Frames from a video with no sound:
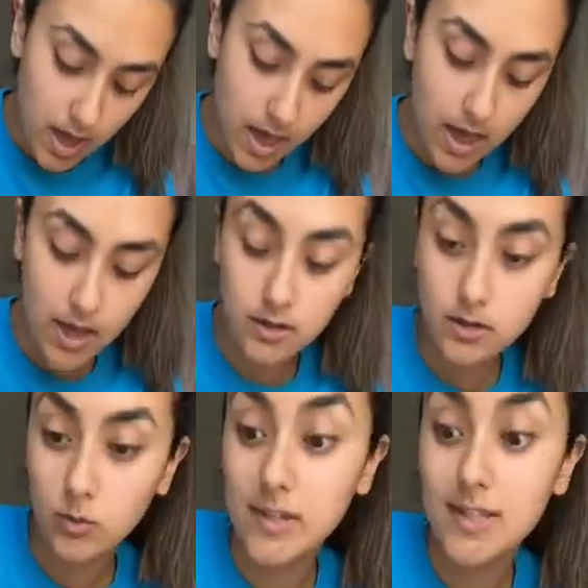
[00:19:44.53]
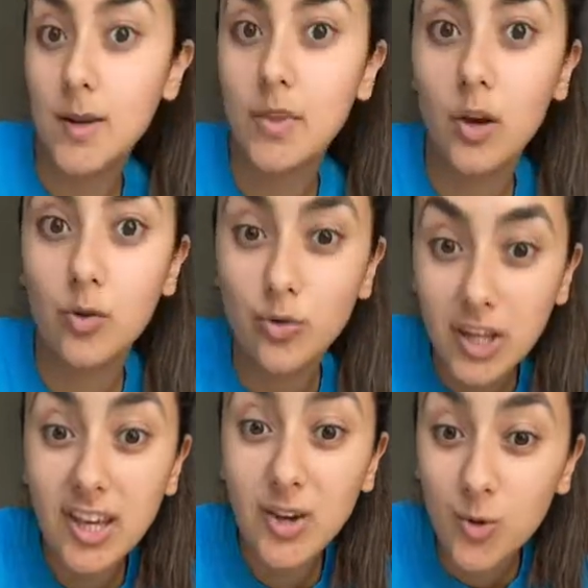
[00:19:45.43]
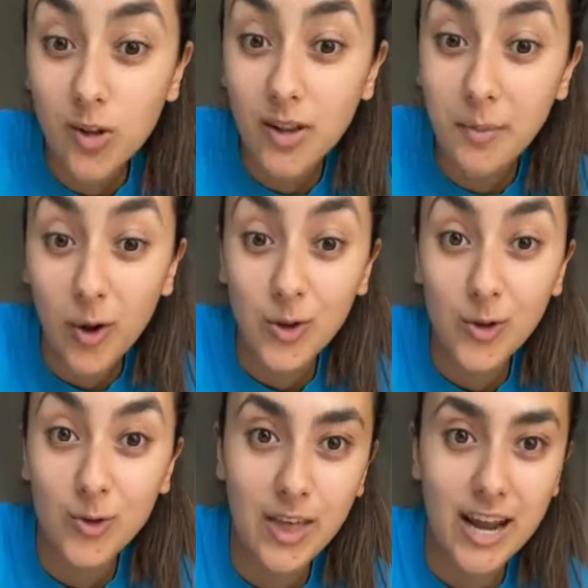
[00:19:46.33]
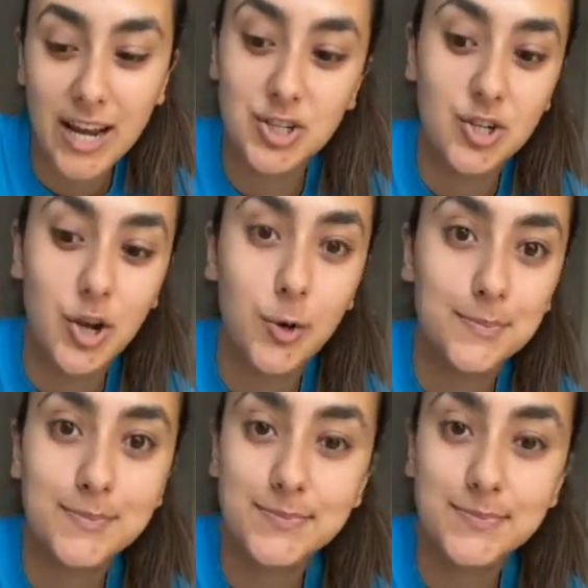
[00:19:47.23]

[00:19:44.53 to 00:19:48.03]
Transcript: And what's something really cool about you that I should know?